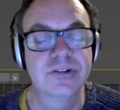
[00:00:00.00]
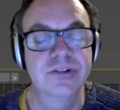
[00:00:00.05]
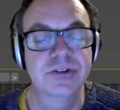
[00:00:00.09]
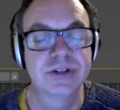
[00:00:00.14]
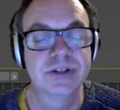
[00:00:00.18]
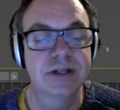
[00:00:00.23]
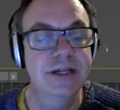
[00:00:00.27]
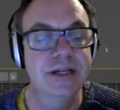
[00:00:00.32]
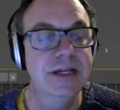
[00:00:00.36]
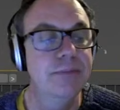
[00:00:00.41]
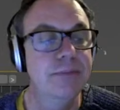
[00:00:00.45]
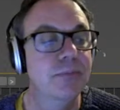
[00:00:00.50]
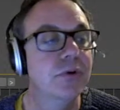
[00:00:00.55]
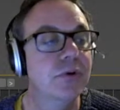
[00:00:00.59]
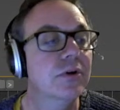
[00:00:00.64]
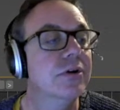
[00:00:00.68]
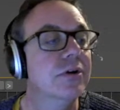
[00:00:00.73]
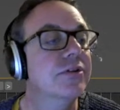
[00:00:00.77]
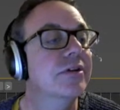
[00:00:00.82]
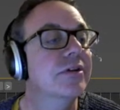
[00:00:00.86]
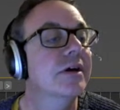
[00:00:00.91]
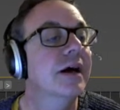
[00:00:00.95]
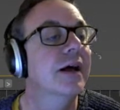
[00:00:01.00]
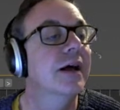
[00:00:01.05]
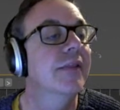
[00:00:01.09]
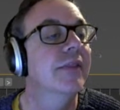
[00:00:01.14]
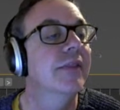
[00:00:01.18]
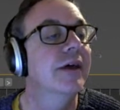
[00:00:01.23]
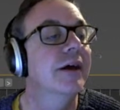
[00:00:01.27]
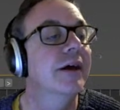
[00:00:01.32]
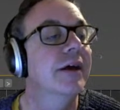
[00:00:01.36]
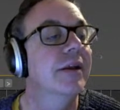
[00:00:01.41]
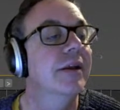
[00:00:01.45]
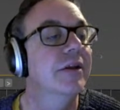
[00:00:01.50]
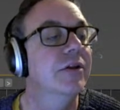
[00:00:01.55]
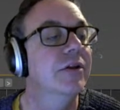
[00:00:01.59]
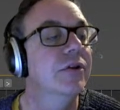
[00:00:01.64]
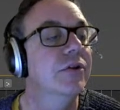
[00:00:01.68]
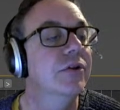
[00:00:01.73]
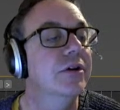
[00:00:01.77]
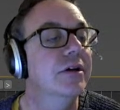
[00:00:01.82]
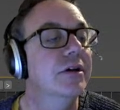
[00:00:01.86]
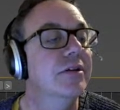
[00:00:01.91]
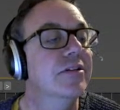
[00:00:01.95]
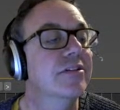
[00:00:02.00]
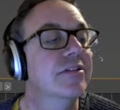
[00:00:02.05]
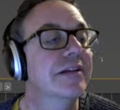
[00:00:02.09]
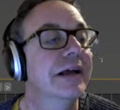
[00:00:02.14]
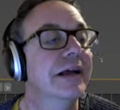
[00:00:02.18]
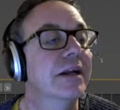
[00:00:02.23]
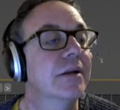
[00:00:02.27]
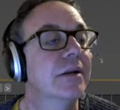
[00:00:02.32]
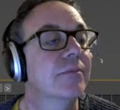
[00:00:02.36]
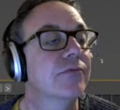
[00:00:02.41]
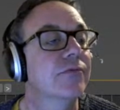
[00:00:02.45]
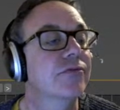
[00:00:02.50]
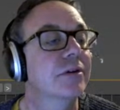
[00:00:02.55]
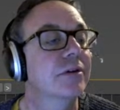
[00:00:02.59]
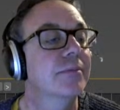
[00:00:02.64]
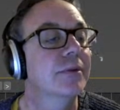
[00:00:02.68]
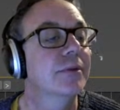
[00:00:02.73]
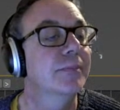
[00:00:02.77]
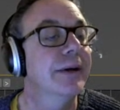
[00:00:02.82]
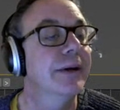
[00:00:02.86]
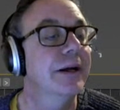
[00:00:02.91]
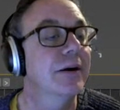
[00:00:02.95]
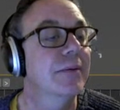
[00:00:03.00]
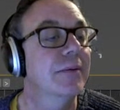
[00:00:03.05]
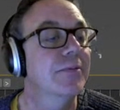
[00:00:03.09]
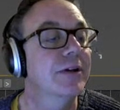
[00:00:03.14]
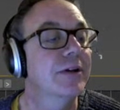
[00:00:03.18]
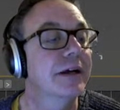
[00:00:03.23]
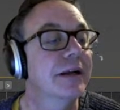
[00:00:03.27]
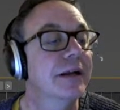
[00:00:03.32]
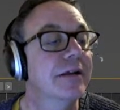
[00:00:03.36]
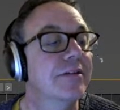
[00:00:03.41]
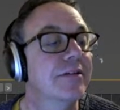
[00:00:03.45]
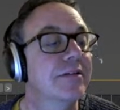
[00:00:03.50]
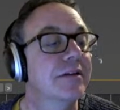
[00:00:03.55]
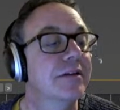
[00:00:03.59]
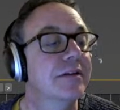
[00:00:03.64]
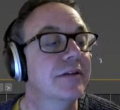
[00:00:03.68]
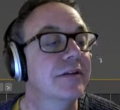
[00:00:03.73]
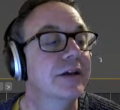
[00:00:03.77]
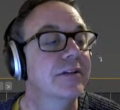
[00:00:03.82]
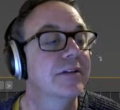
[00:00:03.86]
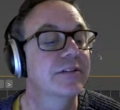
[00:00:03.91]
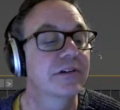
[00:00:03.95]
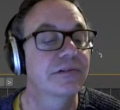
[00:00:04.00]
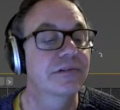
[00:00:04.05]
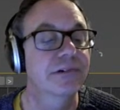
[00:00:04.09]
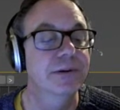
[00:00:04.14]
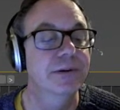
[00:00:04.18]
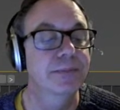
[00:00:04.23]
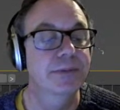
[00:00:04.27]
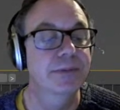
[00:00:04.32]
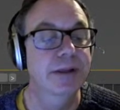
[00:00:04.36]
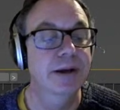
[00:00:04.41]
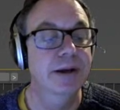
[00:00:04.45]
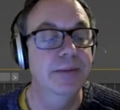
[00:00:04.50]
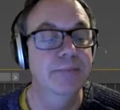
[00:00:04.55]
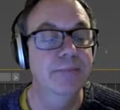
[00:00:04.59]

the keyboard and then you can select them from the pick object list. There's the group there.